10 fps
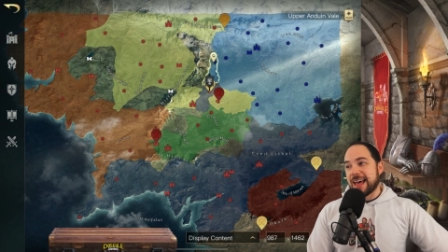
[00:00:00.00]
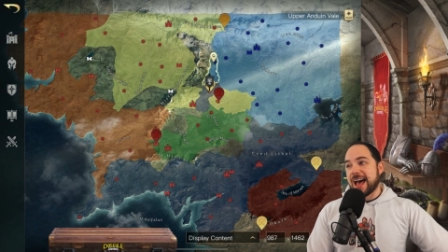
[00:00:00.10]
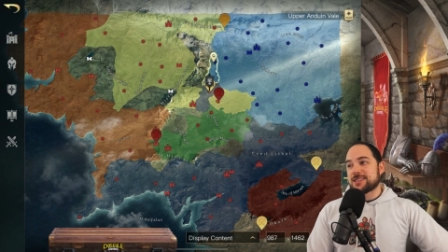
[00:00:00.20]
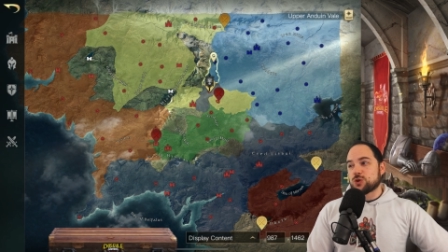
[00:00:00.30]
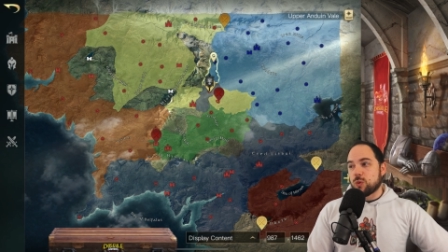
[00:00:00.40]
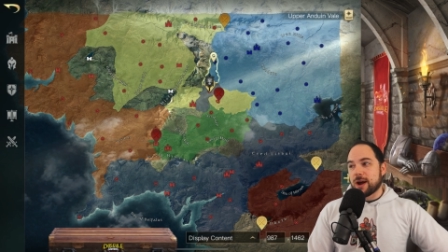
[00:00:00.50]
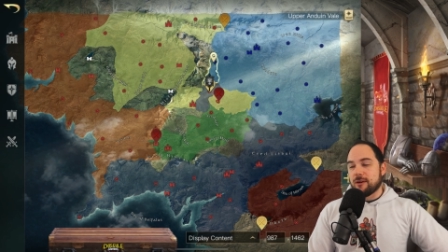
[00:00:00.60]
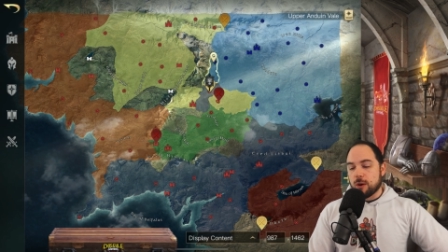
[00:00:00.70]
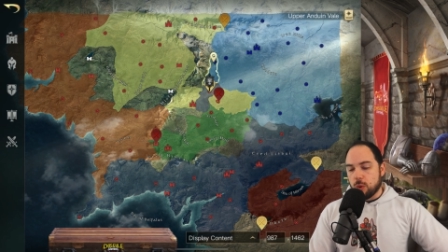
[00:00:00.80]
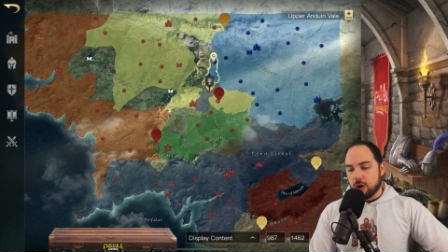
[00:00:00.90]
That's where
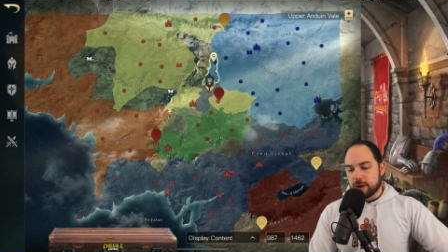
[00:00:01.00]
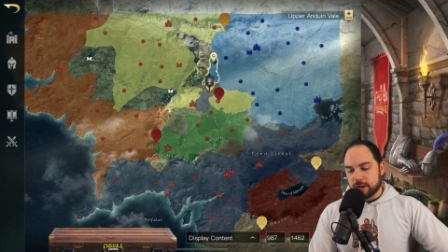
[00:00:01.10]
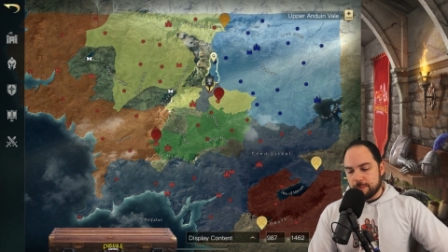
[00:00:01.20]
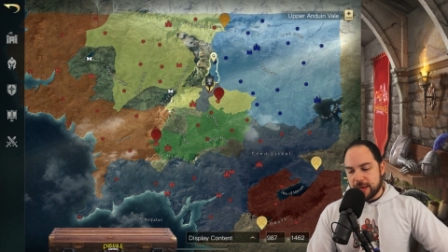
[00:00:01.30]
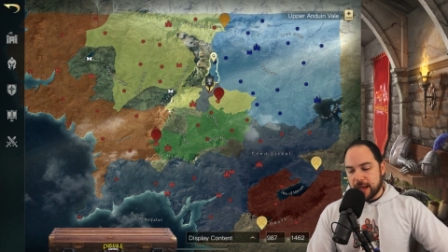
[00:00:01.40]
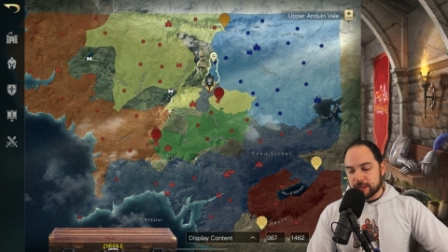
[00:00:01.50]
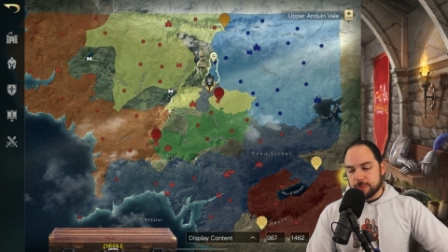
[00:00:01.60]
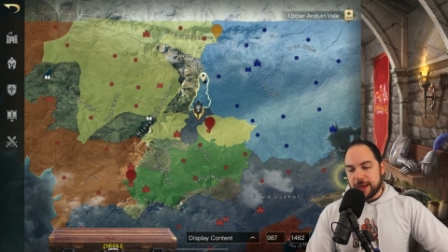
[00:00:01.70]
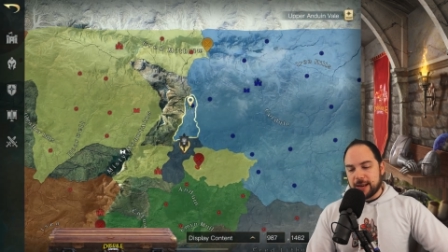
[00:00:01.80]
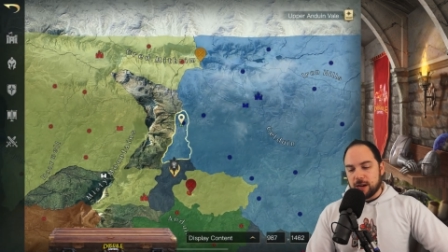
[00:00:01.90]
I wanted to be. I
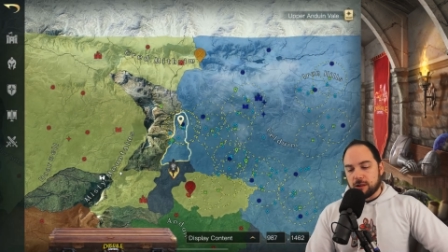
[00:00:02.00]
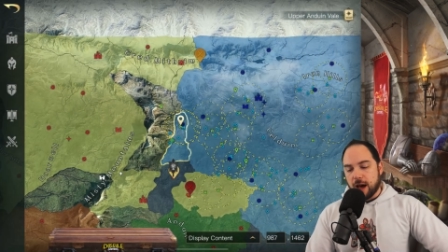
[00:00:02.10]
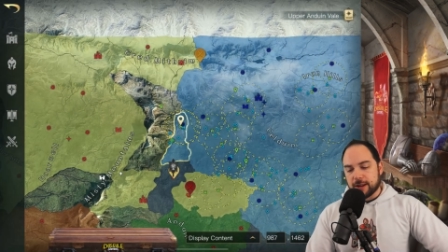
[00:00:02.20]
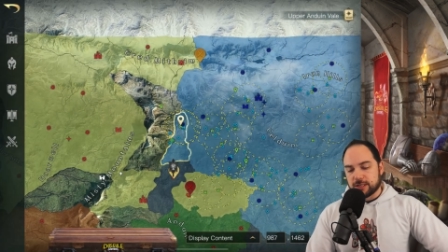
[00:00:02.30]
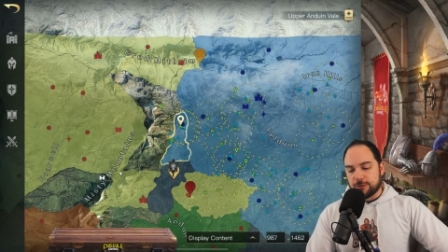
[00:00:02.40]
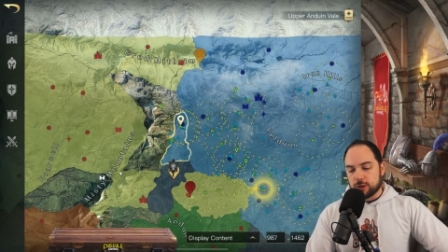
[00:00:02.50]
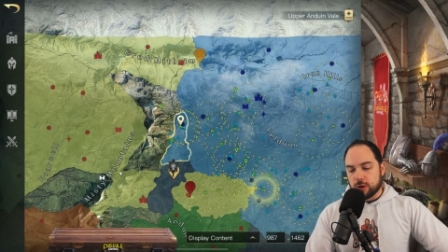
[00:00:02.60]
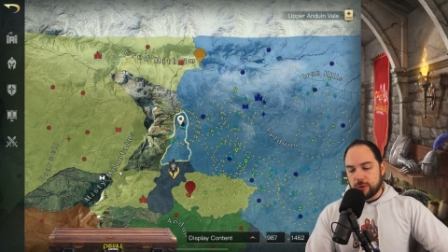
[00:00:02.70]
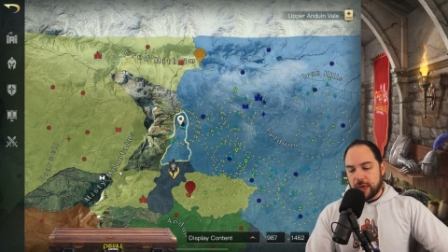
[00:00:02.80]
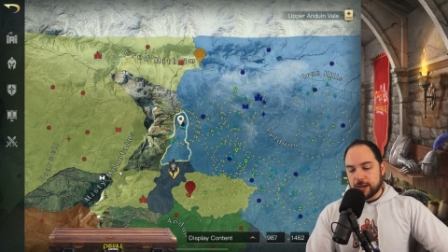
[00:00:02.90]
debated a lot of different
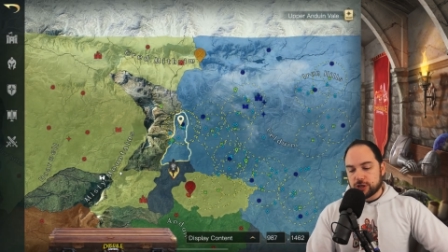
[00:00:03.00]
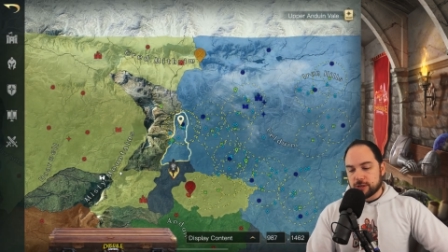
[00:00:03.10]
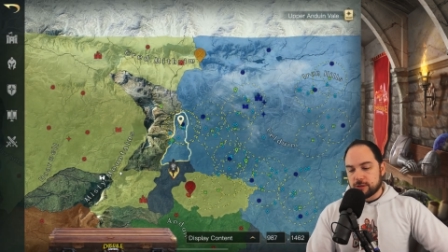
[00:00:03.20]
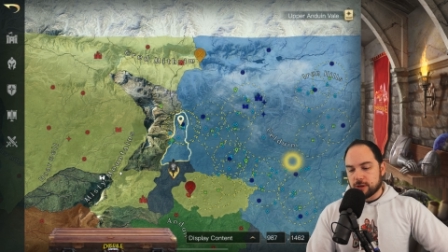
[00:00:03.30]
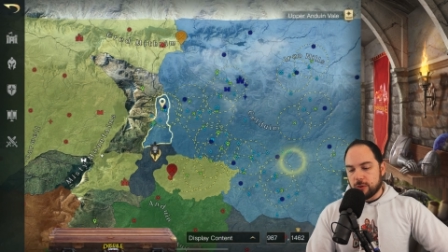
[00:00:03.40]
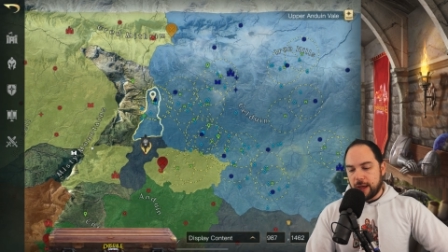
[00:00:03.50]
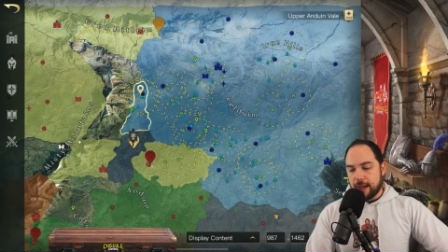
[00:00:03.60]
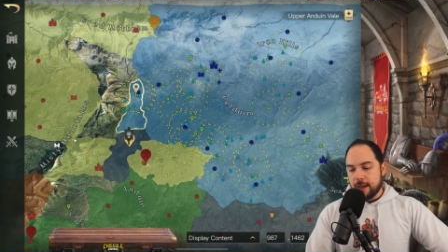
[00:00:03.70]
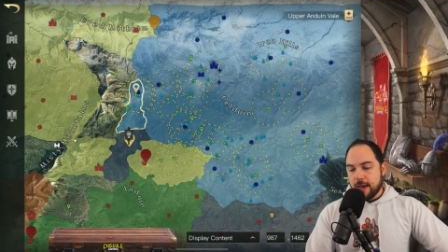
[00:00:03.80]
locations, okay?